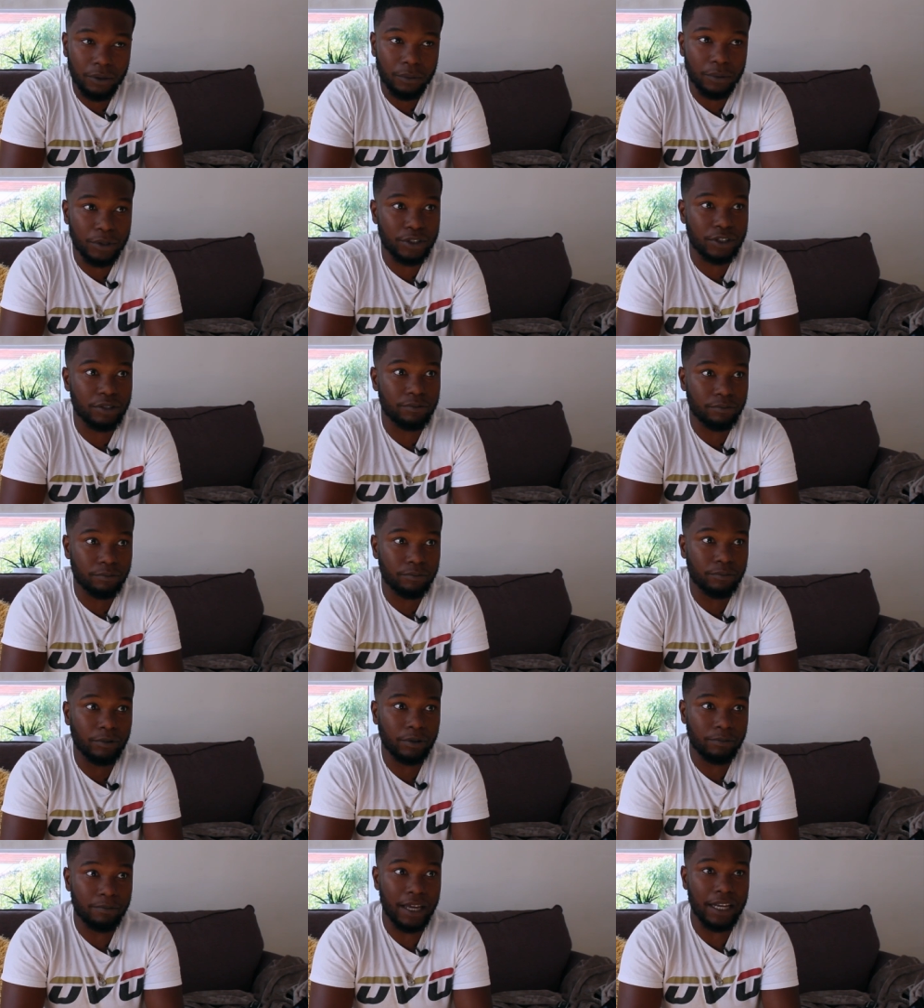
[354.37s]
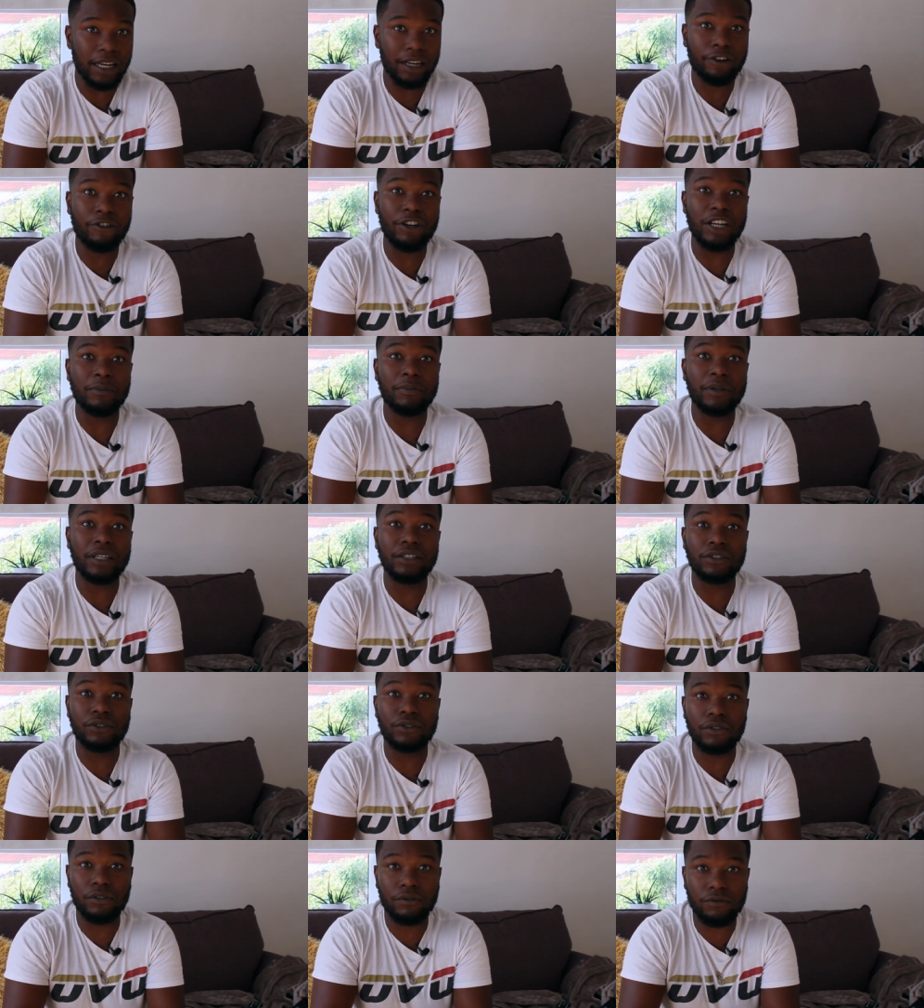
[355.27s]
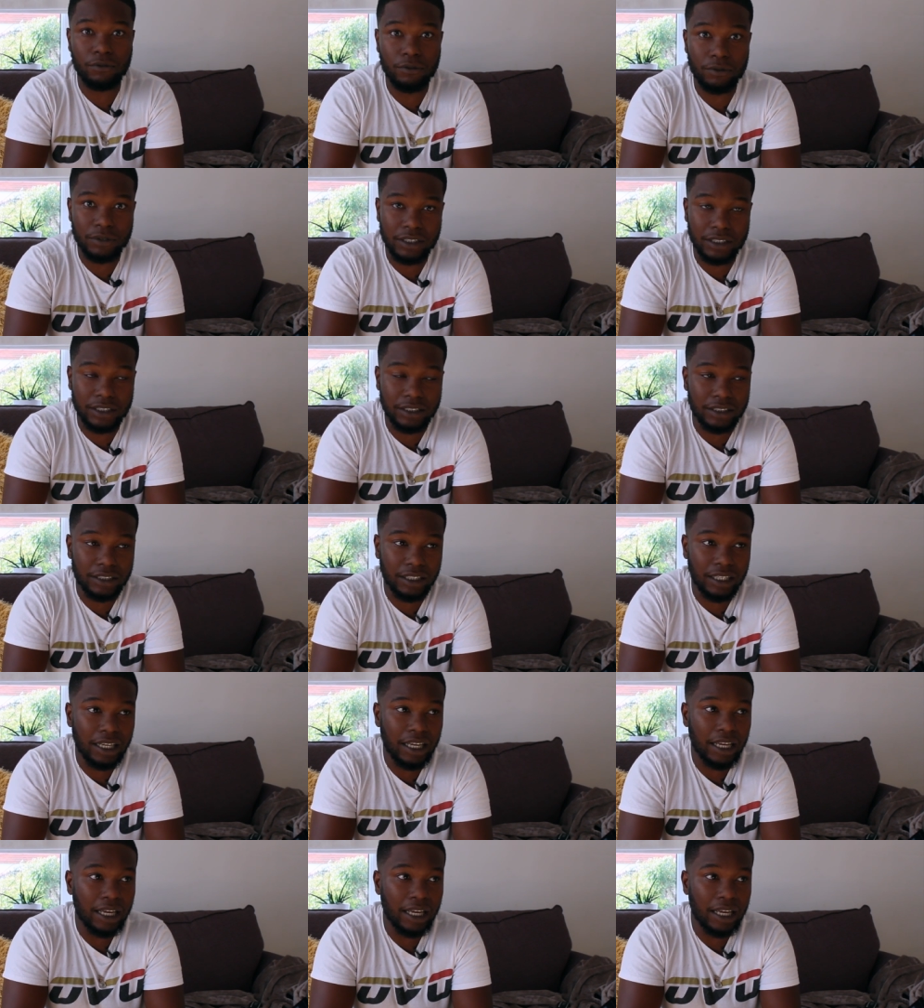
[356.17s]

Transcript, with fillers: which made it creep into the 40s.